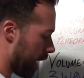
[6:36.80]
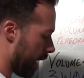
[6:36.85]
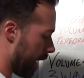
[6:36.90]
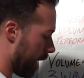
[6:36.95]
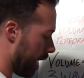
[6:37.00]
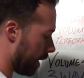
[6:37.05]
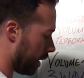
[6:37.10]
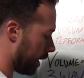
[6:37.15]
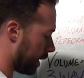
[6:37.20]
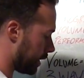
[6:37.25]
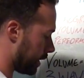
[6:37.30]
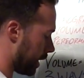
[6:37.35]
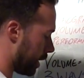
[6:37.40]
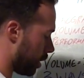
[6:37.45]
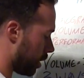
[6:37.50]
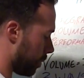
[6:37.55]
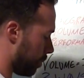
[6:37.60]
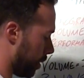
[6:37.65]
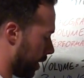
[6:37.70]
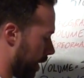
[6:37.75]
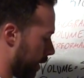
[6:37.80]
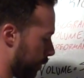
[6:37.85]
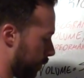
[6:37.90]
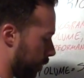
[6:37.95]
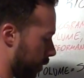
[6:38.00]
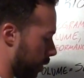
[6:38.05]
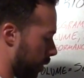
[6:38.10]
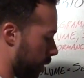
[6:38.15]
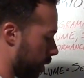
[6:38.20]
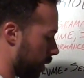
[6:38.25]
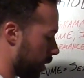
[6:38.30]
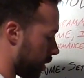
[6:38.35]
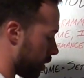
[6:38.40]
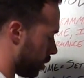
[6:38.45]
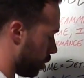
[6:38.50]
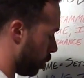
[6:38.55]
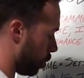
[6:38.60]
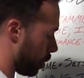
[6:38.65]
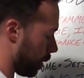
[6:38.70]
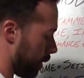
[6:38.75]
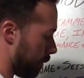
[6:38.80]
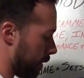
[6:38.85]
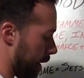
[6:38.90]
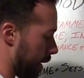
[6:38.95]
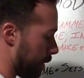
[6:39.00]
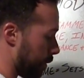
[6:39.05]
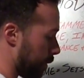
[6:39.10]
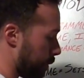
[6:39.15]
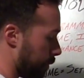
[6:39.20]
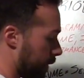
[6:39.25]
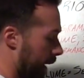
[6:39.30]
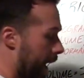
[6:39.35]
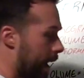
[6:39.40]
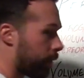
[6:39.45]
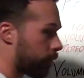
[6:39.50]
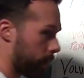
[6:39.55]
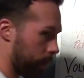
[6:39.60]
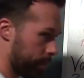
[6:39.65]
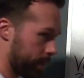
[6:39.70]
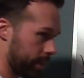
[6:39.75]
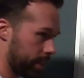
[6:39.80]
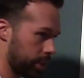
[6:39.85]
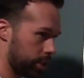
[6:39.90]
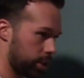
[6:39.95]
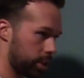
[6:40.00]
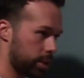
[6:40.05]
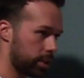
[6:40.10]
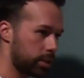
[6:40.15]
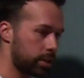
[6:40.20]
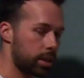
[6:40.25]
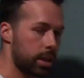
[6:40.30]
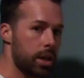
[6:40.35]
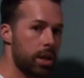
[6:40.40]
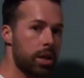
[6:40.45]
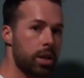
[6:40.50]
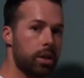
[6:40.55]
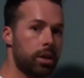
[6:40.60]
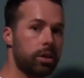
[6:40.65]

And let's say you complete it for 225 for 5 repetitions.